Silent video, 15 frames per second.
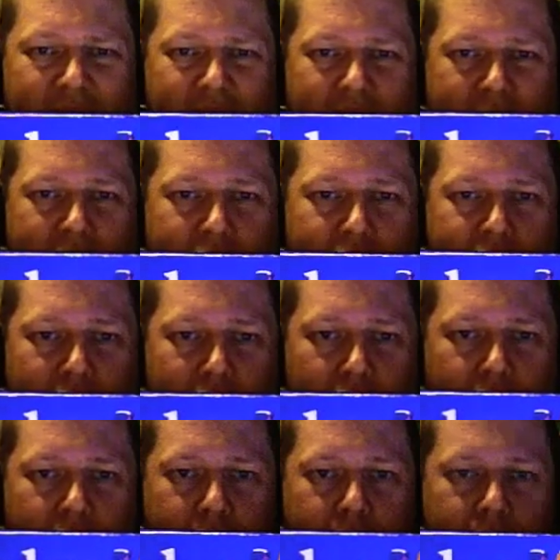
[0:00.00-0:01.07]
I don't
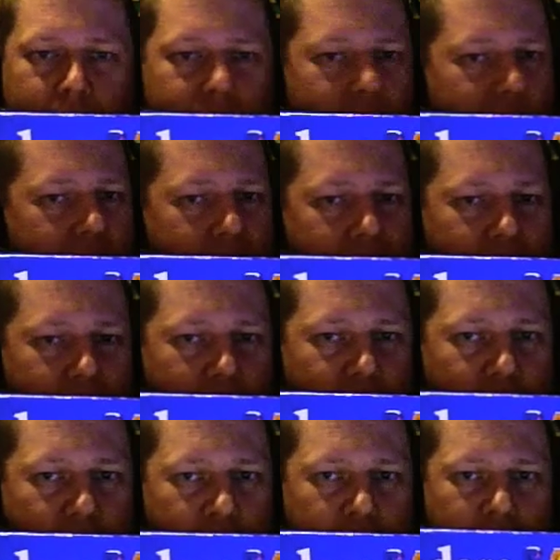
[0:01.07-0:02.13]
think
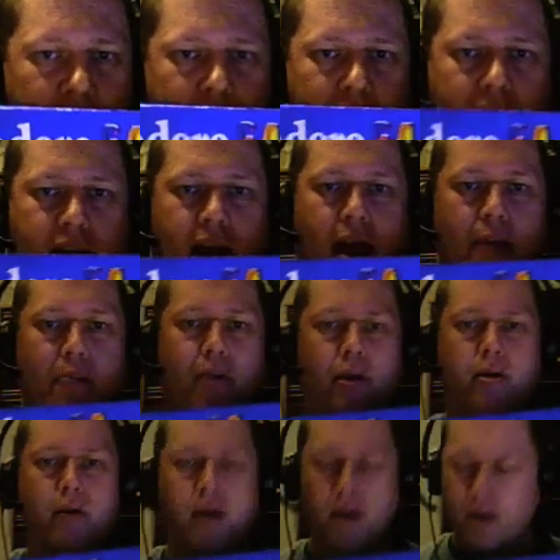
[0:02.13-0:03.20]
it's hard to see in that
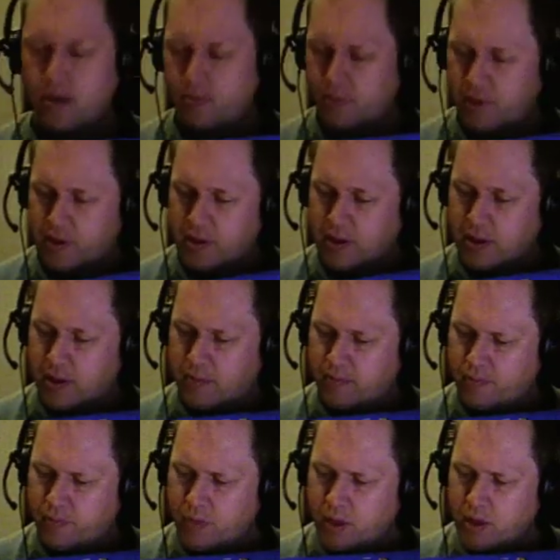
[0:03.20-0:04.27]
camera, but
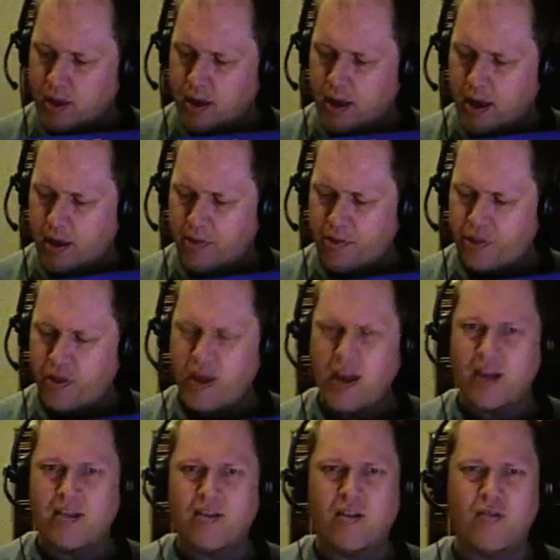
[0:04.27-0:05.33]
I
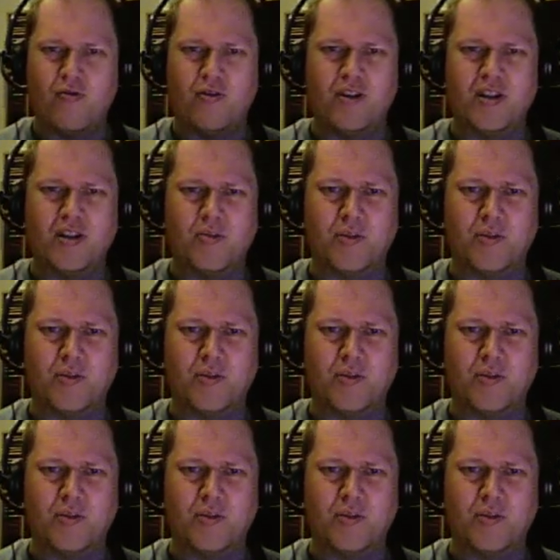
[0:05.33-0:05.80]
think the original